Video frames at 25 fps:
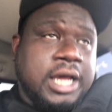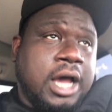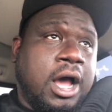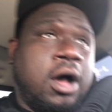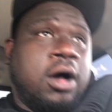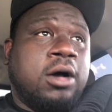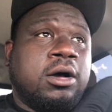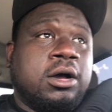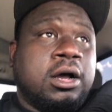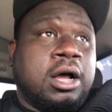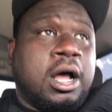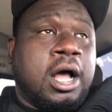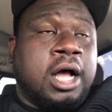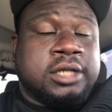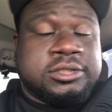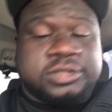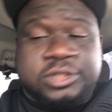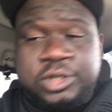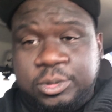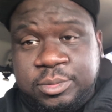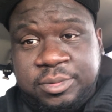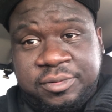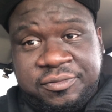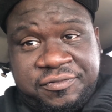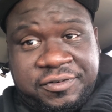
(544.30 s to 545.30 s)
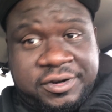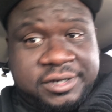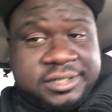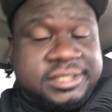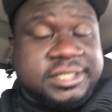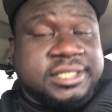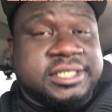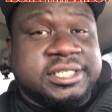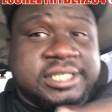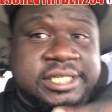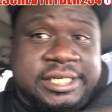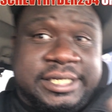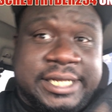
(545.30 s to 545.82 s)
October 1st
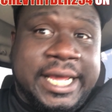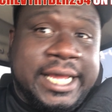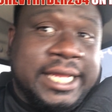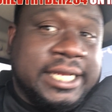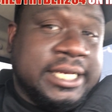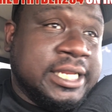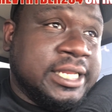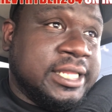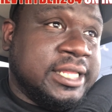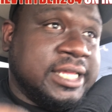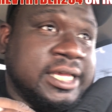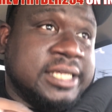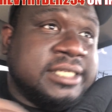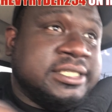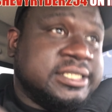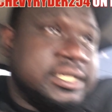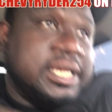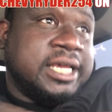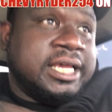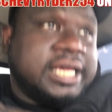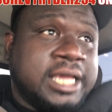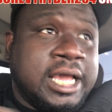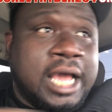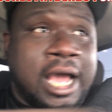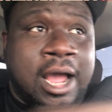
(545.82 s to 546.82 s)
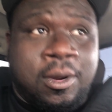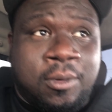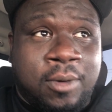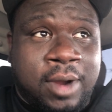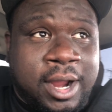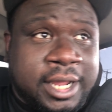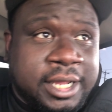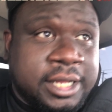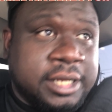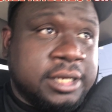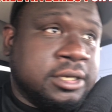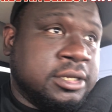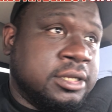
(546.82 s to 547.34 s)
is the date that they say, all
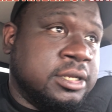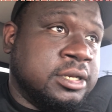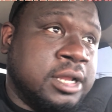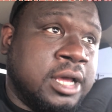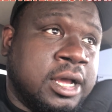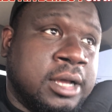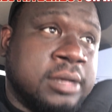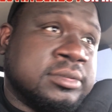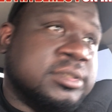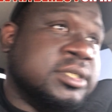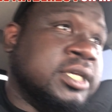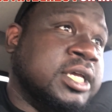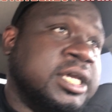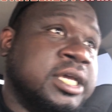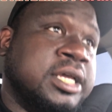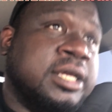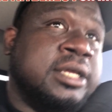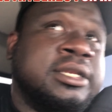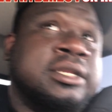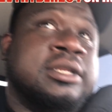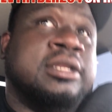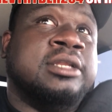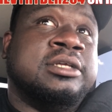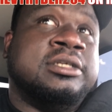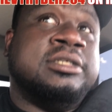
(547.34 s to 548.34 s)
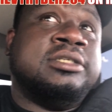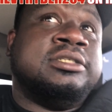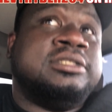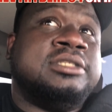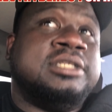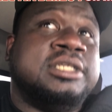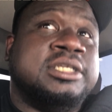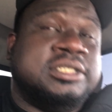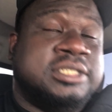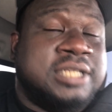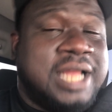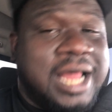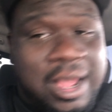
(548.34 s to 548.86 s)
right, you know what I'm saying?
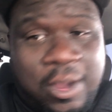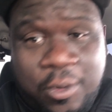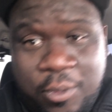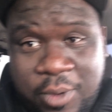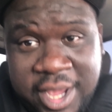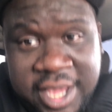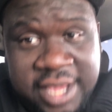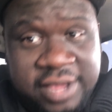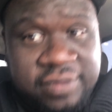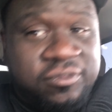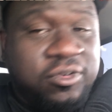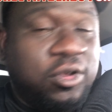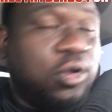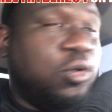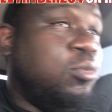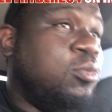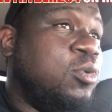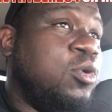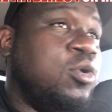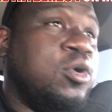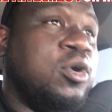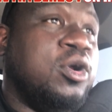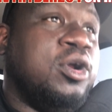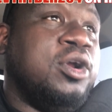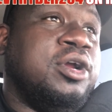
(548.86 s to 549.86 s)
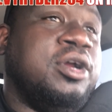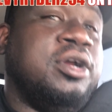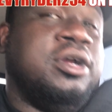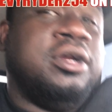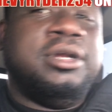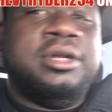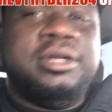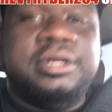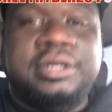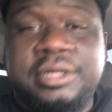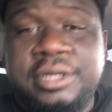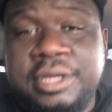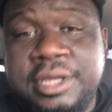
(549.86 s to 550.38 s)
It's not waived no more, you
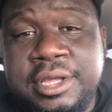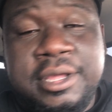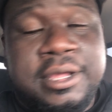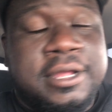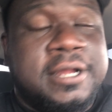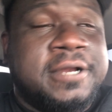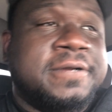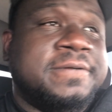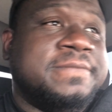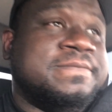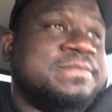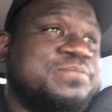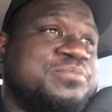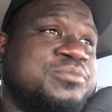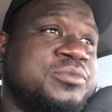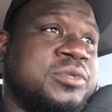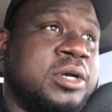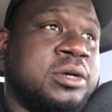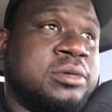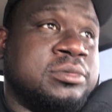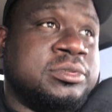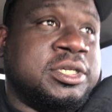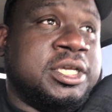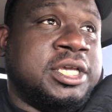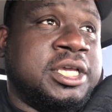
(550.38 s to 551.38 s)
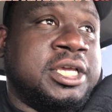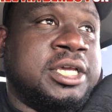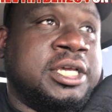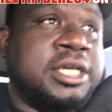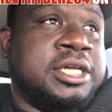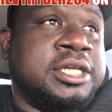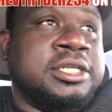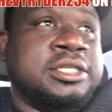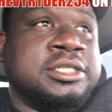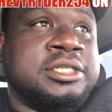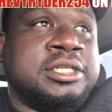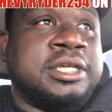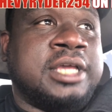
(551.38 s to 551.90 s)
know what I'm
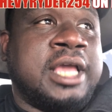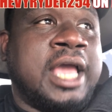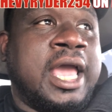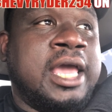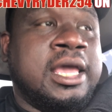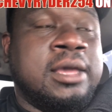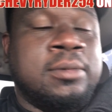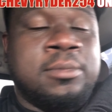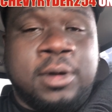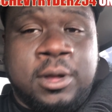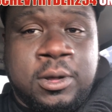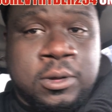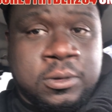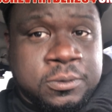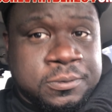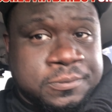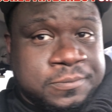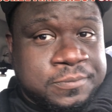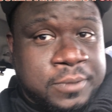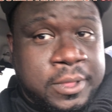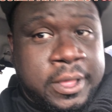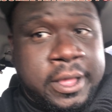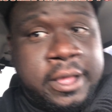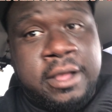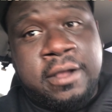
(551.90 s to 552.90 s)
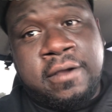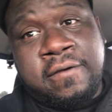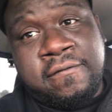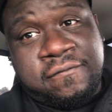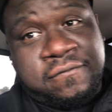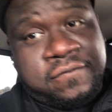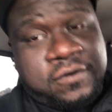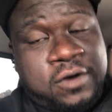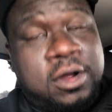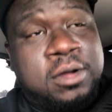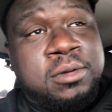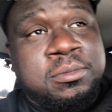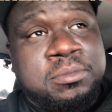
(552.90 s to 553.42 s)
saying? Game on.
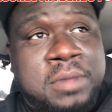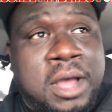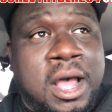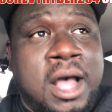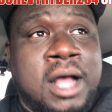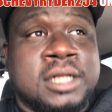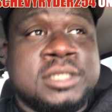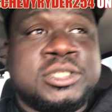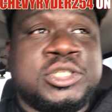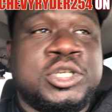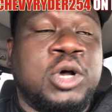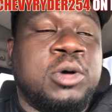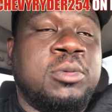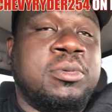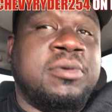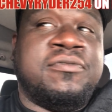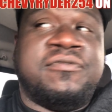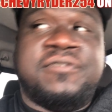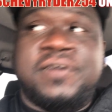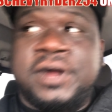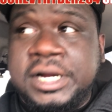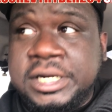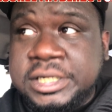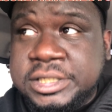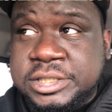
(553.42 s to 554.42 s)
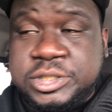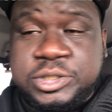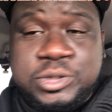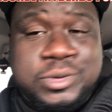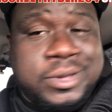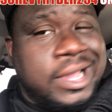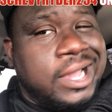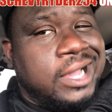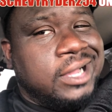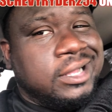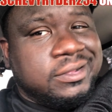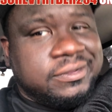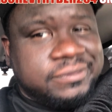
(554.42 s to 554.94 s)
From October 1st, you
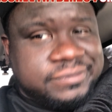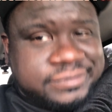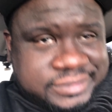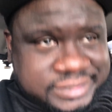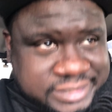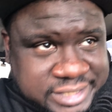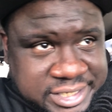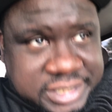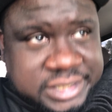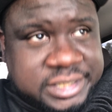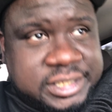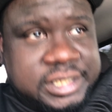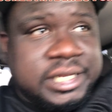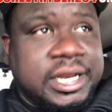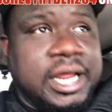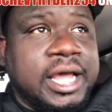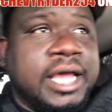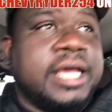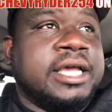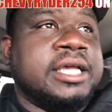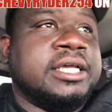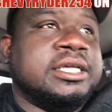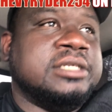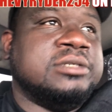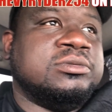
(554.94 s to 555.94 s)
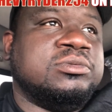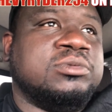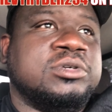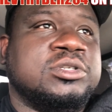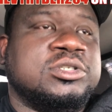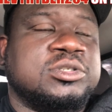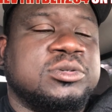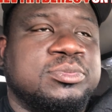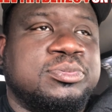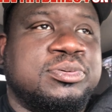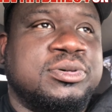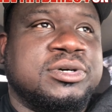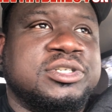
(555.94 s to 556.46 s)
have 60 days, which
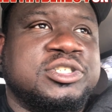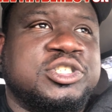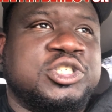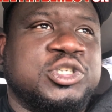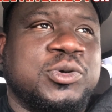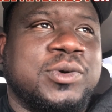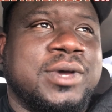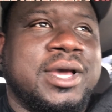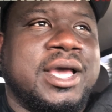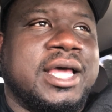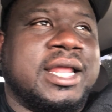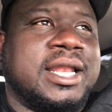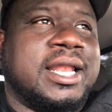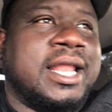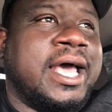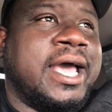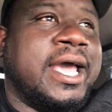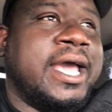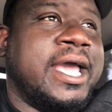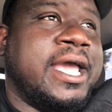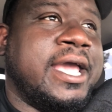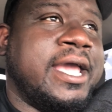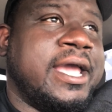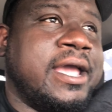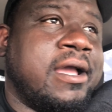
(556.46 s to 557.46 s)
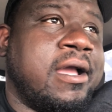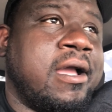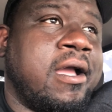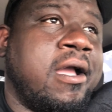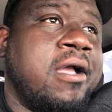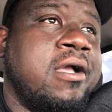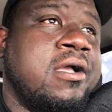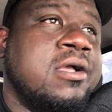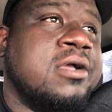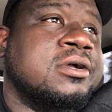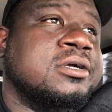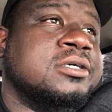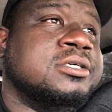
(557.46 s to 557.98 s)
will put you at like
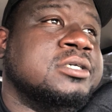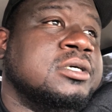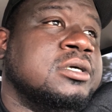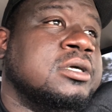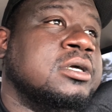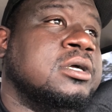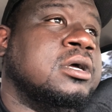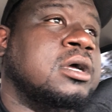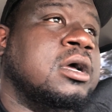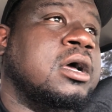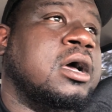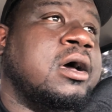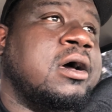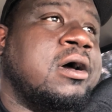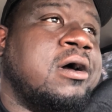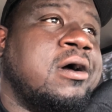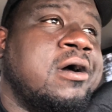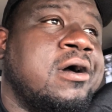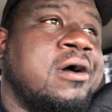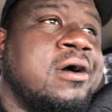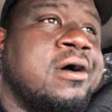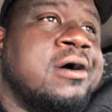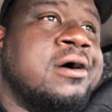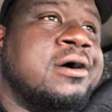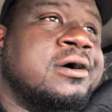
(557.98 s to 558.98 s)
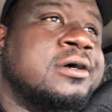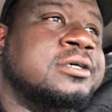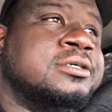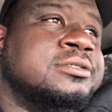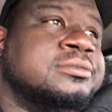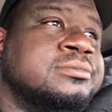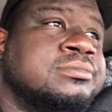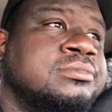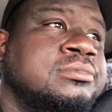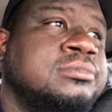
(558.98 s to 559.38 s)
all